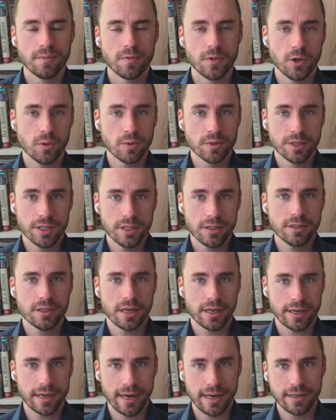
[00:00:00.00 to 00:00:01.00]
will need,
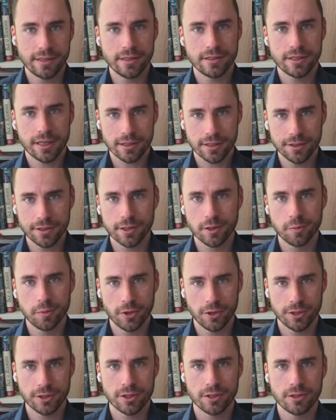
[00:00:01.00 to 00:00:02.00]
again, a technical
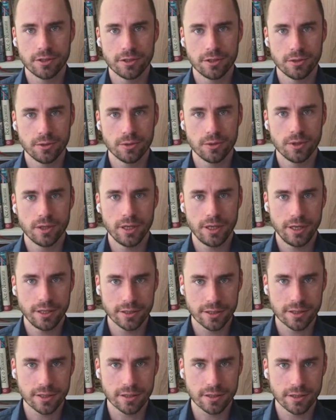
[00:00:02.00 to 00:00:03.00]
person to
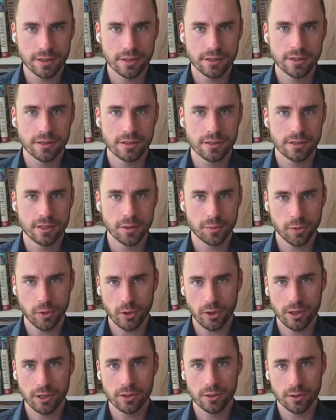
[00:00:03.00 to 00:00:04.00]
install it,
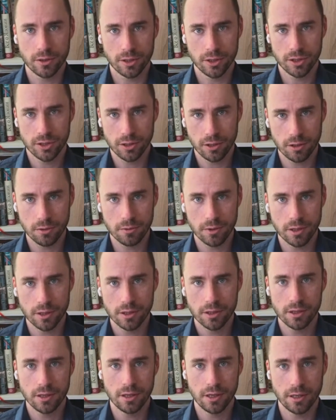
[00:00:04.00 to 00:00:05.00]
deploy it on a
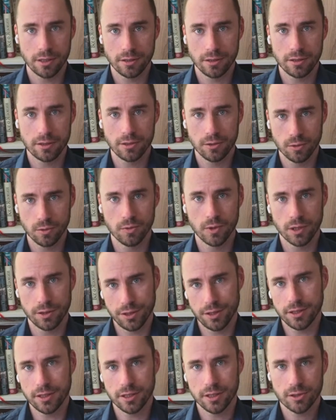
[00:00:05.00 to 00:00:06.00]
server, and you will
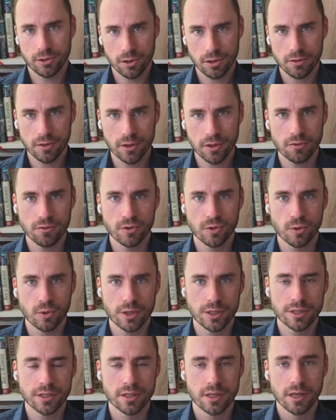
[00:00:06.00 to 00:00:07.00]
need a server, of
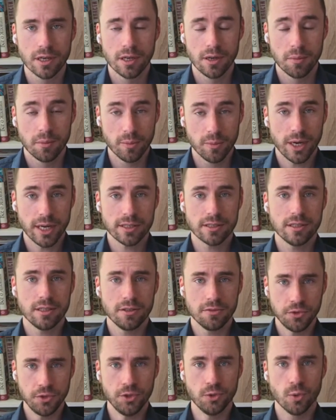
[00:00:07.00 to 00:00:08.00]
course. But
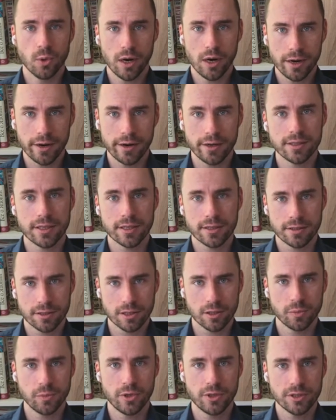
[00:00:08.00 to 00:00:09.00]
if you are a
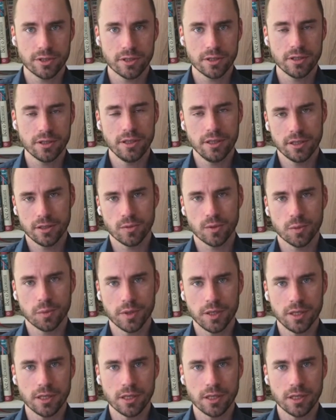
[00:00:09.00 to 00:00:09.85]
technical person, it will be